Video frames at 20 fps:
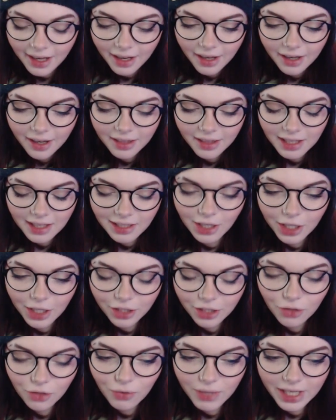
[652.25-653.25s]
The
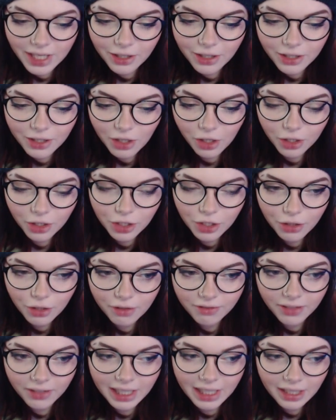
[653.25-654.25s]
Tusken Raiders are so
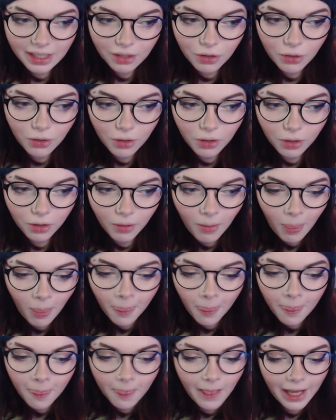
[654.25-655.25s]
freaking cool.
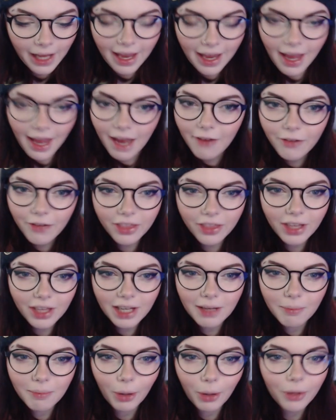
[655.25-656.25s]
Like, everything
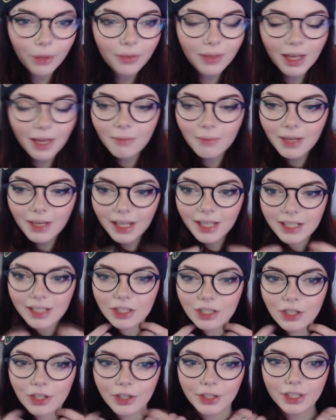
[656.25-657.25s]
about them is
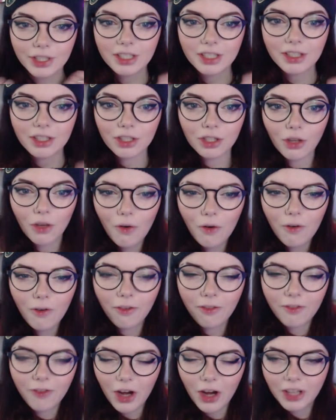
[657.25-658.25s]
just so
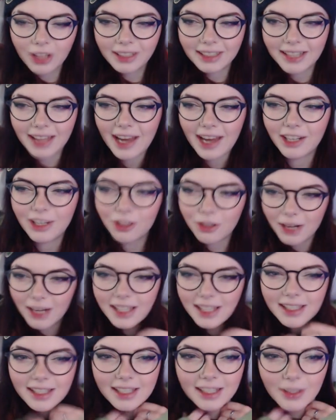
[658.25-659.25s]
fun and
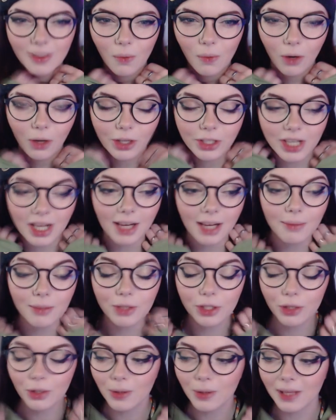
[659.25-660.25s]
interesting to watch. And I'm
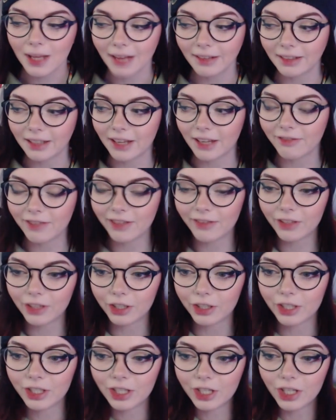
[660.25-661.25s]
so glad that they've given
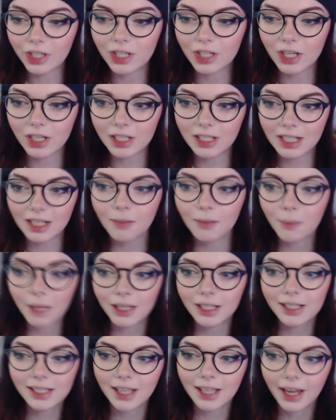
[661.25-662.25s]
us such a deep
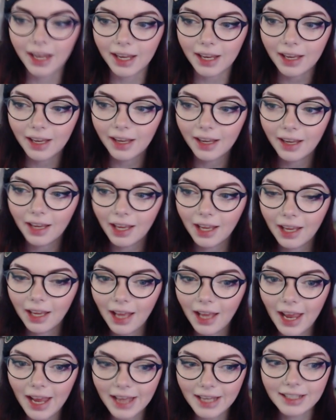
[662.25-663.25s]
insight
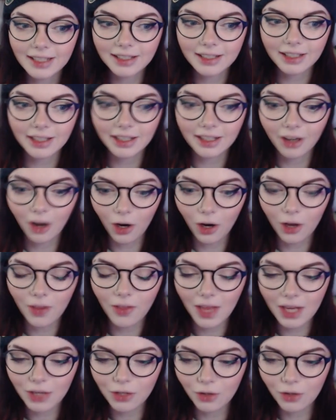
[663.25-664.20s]
into how they do